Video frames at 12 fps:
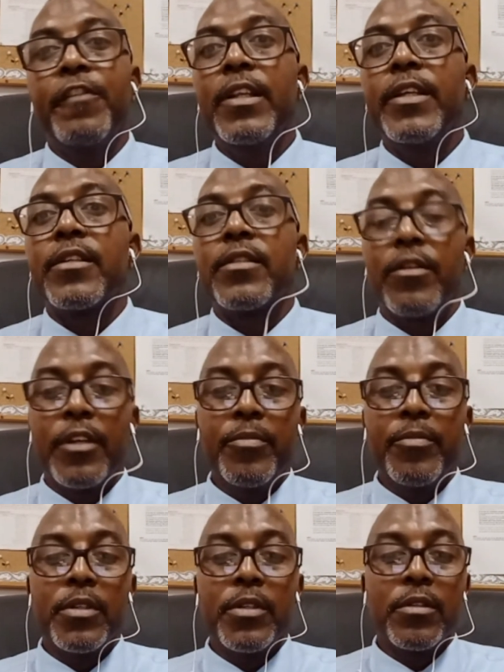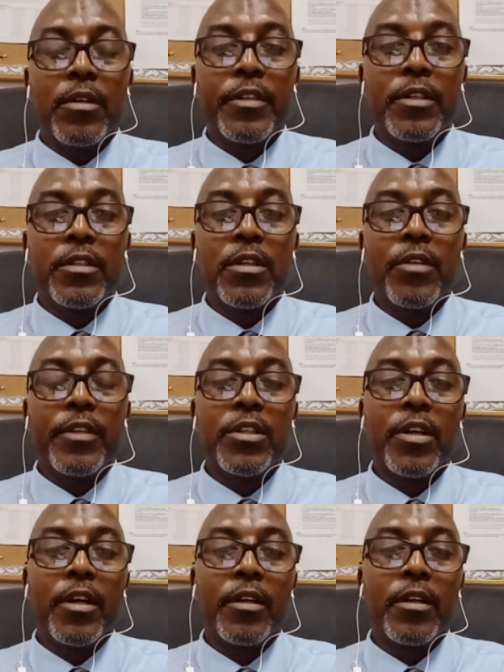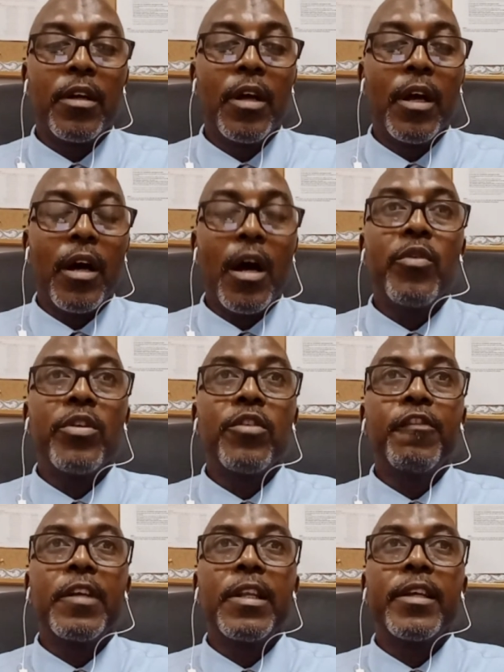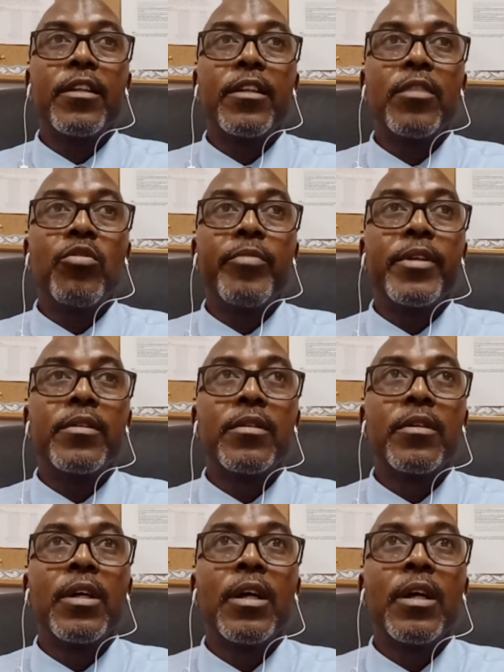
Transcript: feelings of that person or the child. How were you feeling in the moment?